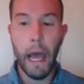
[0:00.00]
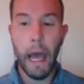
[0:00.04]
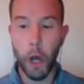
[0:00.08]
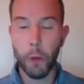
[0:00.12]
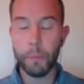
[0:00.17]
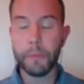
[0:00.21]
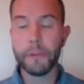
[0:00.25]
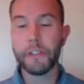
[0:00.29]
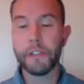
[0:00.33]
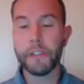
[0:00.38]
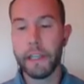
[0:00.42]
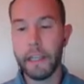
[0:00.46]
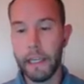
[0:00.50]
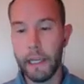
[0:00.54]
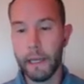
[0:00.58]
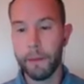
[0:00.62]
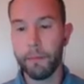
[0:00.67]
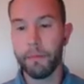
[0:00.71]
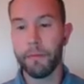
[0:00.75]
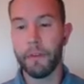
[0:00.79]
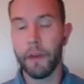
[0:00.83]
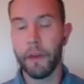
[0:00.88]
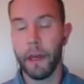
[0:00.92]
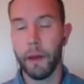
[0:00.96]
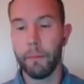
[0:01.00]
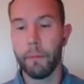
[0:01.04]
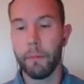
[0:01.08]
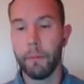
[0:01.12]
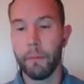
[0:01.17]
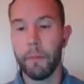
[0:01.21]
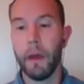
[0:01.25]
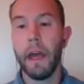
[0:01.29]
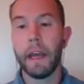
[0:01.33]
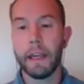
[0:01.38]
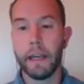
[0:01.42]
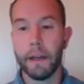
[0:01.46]
helps to keep
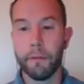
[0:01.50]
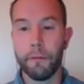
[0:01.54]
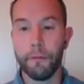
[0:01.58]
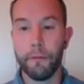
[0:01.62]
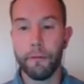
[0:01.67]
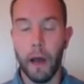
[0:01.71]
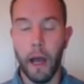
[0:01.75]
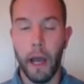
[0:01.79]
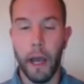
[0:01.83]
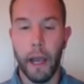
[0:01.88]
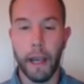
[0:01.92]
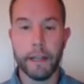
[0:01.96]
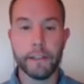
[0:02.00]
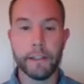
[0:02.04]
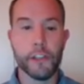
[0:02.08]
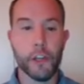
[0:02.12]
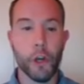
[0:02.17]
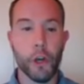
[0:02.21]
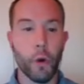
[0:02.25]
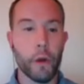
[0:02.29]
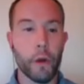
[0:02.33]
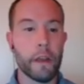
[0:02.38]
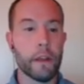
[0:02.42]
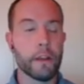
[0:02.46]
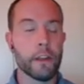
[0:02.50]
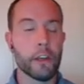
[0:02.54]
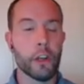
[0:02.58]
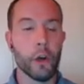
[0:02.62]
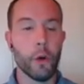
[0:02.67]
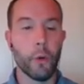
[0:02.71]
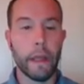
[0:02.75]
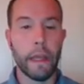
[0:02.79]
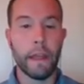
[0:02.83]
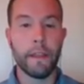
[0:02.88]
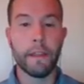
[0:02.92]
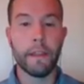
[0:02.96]
them confined. So, you
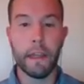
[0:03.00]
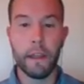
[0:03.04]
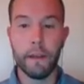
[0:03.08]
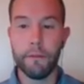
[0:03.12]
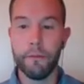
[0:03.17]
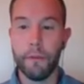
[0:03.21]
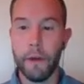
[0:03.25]
know, in the